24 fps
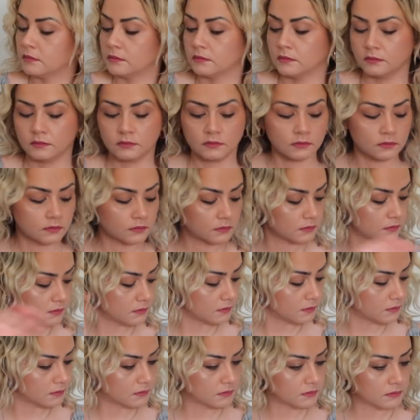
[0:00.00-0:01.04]

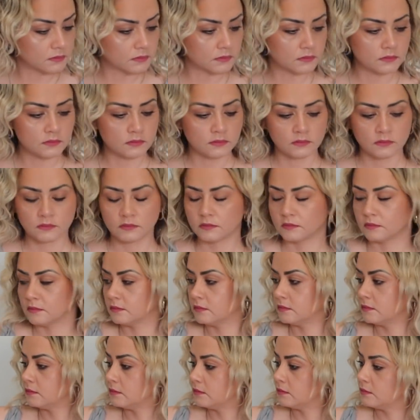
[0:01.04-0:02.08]

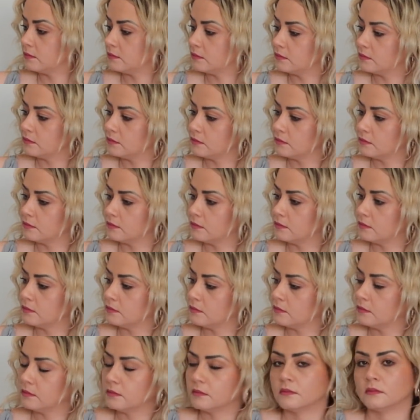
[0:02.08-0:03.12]

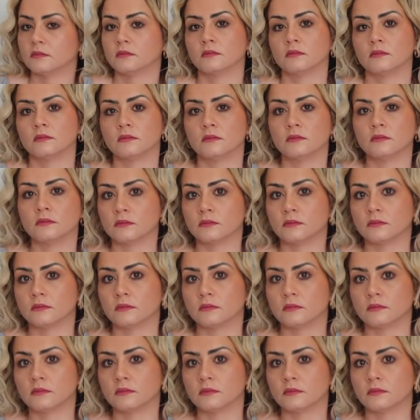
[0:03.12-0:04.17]

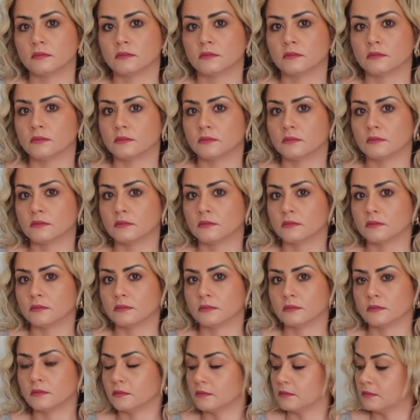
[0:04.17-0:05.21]

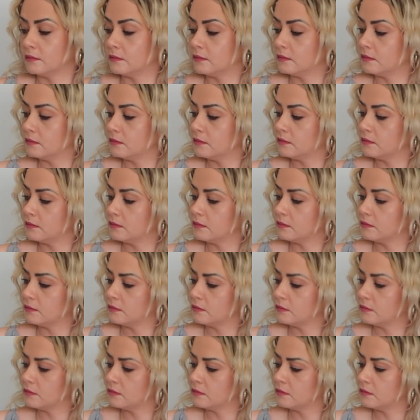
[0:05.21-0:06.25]

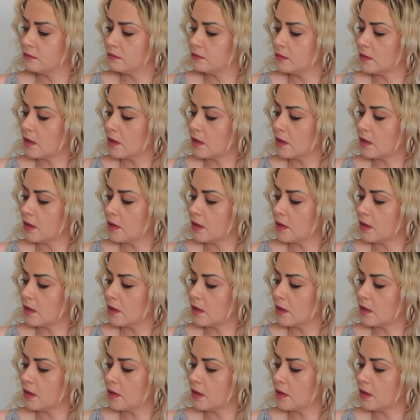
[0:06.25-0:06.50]
This person isn't speaking.